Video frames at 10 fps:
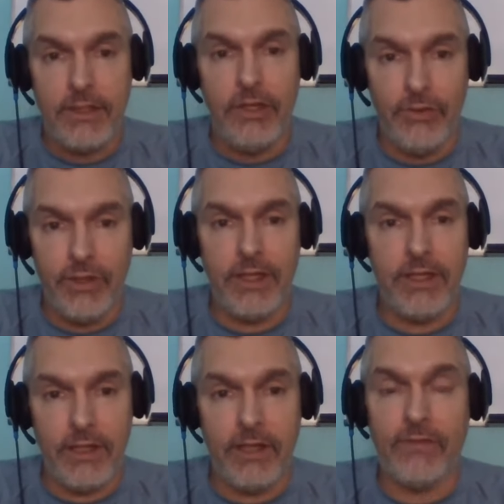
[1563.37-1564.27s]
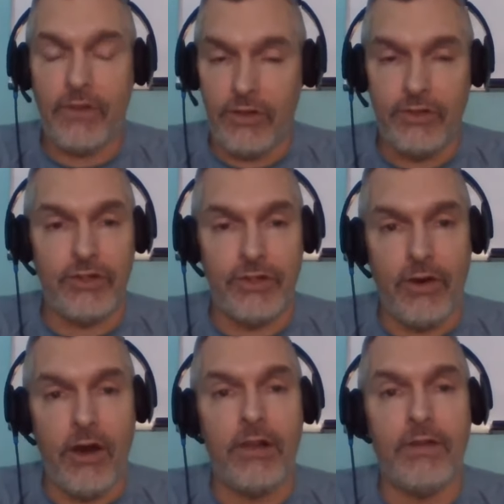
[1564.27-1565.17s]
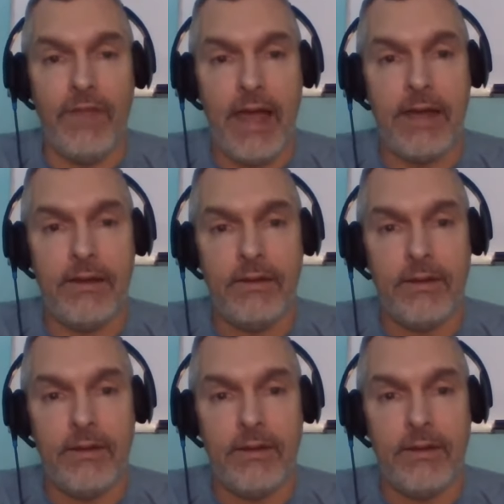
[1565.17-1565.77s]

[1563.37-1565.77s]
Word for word: you would need to give closure to all of that